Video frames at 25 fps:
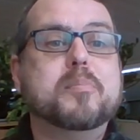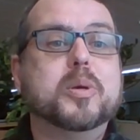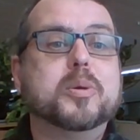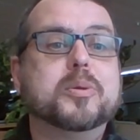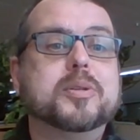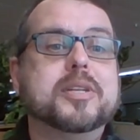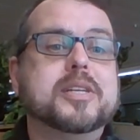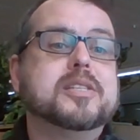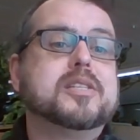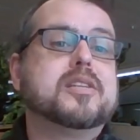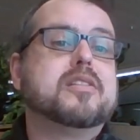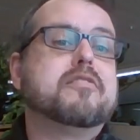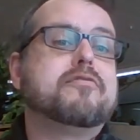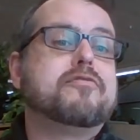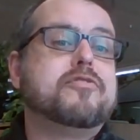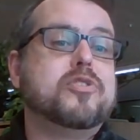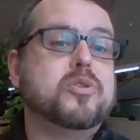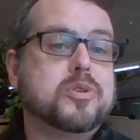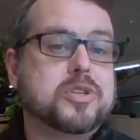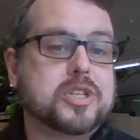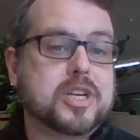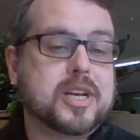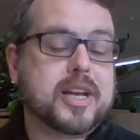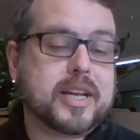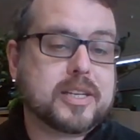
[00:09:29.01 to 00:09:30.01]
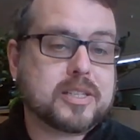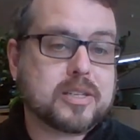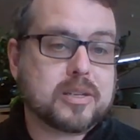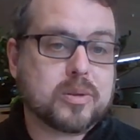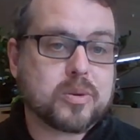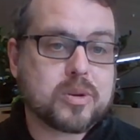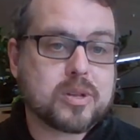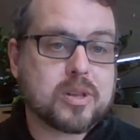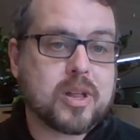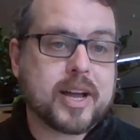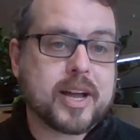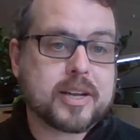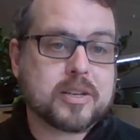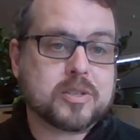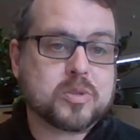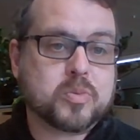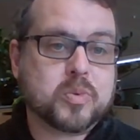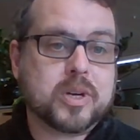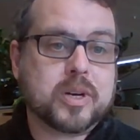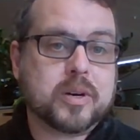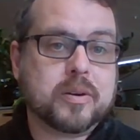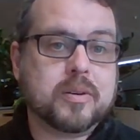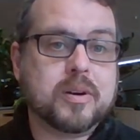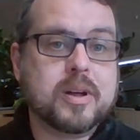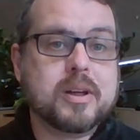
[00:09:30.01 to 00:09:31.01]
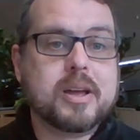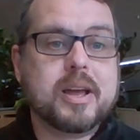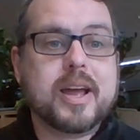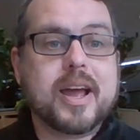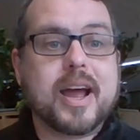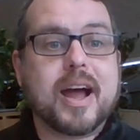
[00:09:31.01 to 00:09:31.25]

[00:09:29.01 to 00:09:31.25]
buildings of the future need to look like as well.